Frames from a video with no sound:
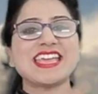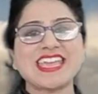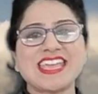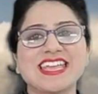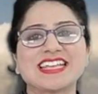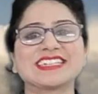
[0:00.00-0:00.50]

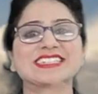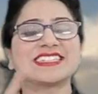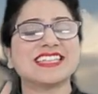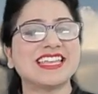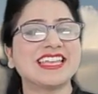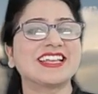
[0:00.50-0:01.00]
X,
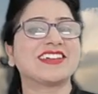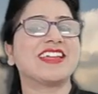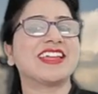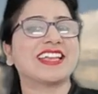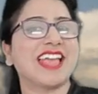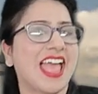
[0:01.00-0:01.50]

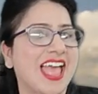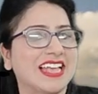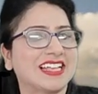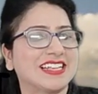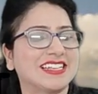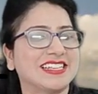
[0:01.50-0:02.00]
Y,
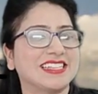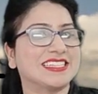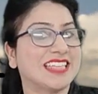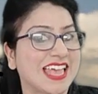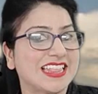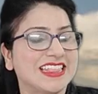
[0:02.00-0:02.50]

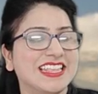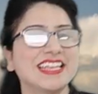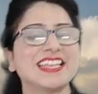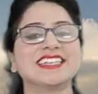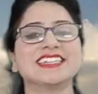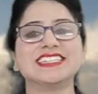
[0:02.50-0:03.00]
Z.
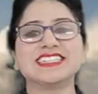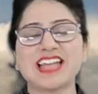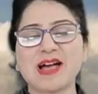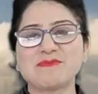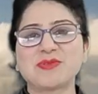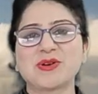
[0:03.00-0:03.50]

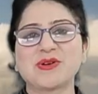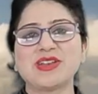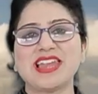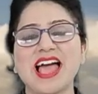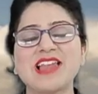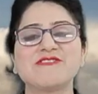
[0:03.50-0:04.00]
J'apprends
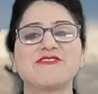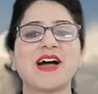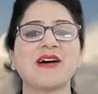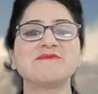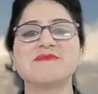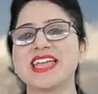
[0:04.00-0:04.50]

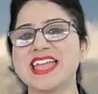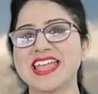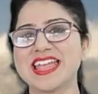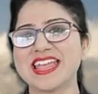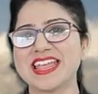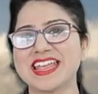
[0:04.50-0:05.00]

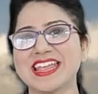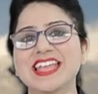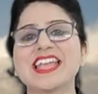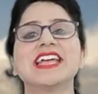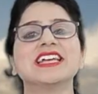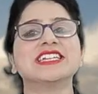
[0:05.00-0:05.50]
l'alphabet.
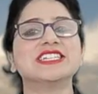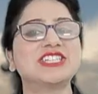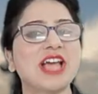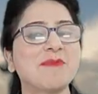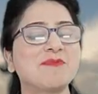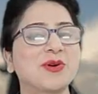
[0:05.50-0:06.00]

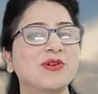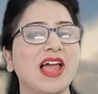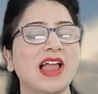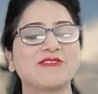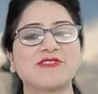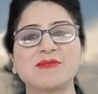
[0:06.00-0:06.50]
J'apprends
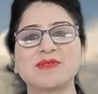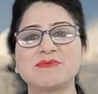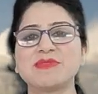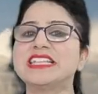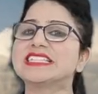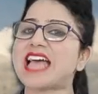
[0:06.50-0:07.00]
l'alphabet
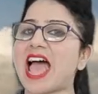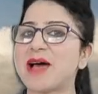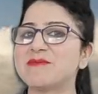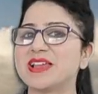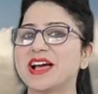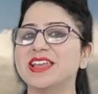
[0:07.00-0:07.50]
means I
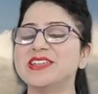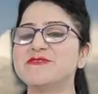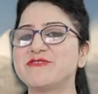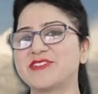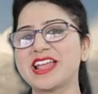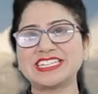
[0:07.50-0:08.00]
am learning
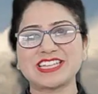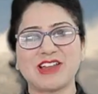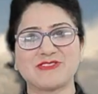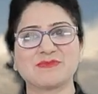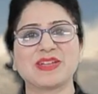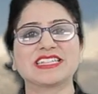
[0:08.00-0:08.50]
French
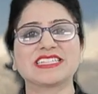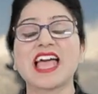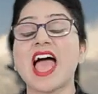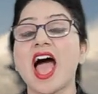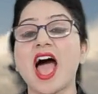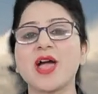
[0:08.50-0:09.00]
alphabets.
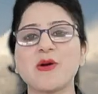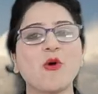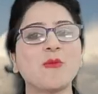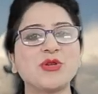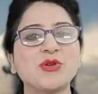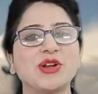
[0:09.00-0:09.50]
I
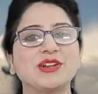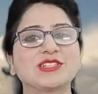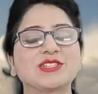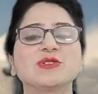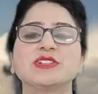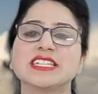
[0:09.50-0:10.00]
hope you
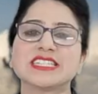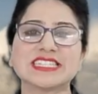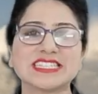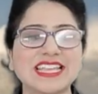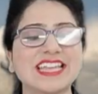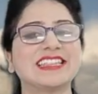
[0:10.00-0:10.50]
understood.
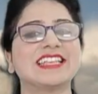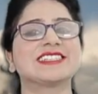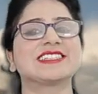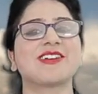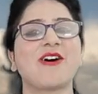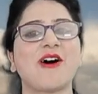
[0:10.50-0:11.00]
Just sing
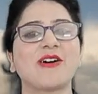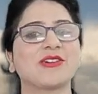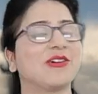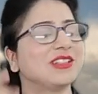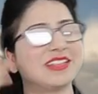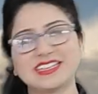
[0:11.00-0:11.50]
this song
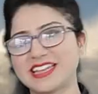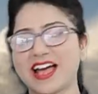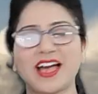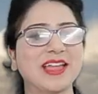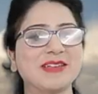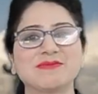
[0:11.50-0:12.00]
all the
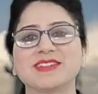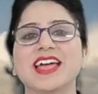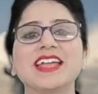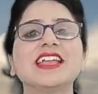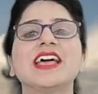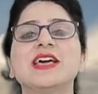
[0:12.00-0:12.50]
time,
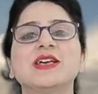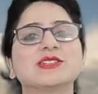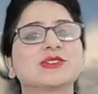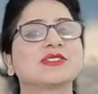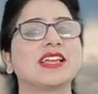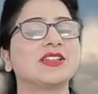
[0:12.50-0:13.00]
right?
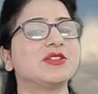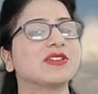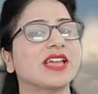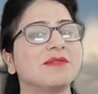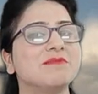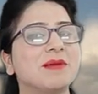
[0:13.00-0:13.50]
So that you
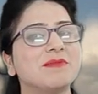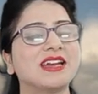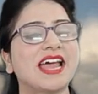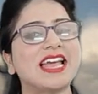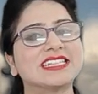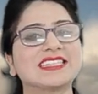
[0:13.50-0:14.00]
can
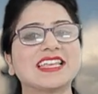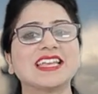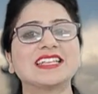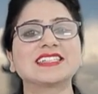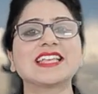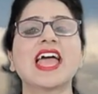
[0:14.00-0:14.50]
memorize
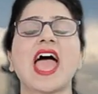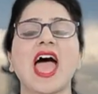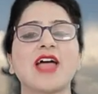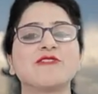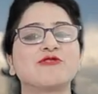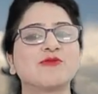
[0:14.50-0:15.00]
this,
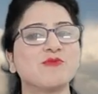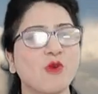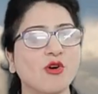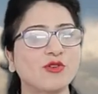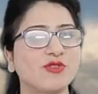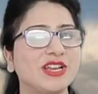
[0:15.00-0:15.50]
and for
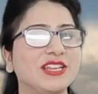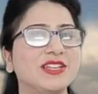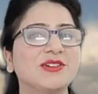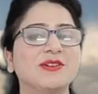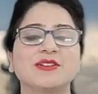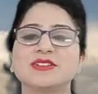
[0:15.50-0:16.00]
more
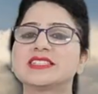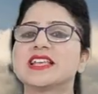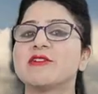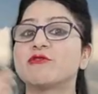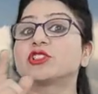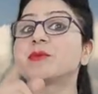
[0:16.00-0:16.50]
videos,
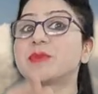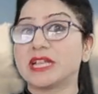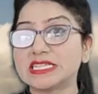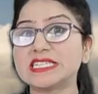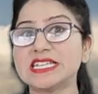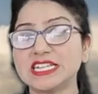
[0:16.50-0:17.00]
for the
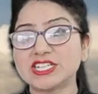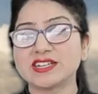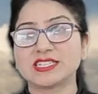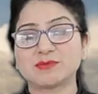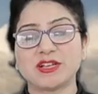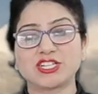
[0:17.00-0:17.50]
pronunciation
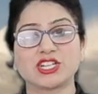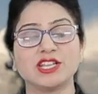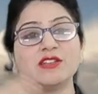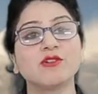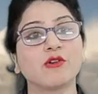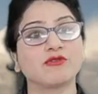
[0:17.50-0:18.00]

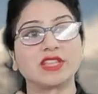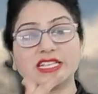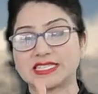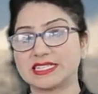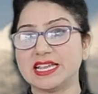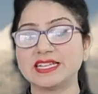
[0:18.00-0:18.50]
especially of
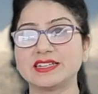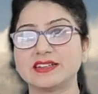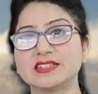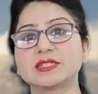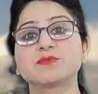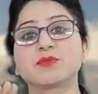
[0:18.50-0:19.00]
these
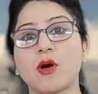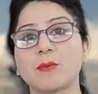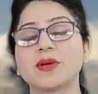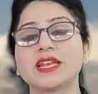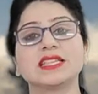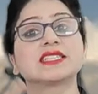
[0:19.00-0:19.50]
letters
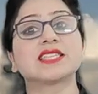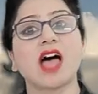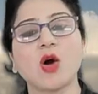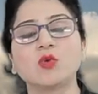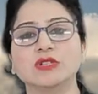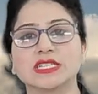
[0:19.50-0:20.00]
properly, the
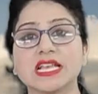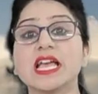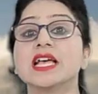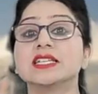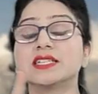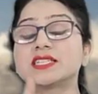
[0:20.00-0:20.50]
sounds,
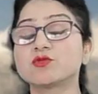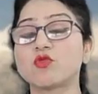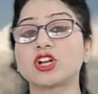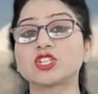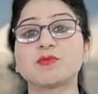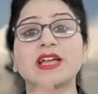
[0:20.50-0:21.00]
just
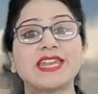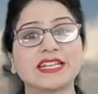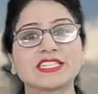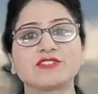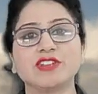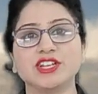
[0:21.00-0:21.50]
watch my
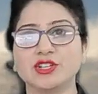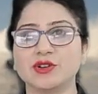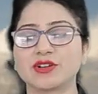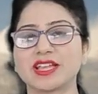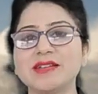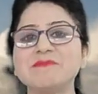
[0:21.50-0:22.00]
next video,
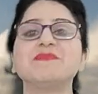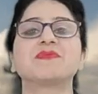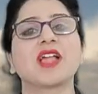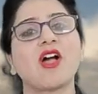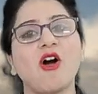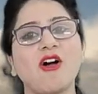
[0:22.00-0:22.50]
okay?
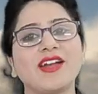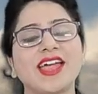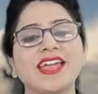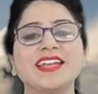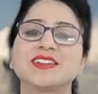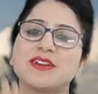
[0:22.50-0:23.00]

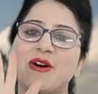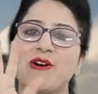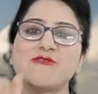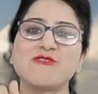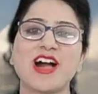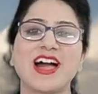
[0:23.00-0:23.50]
Alright,
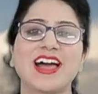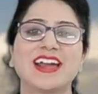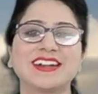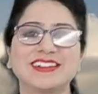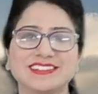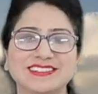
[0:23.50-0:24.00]
au revoir.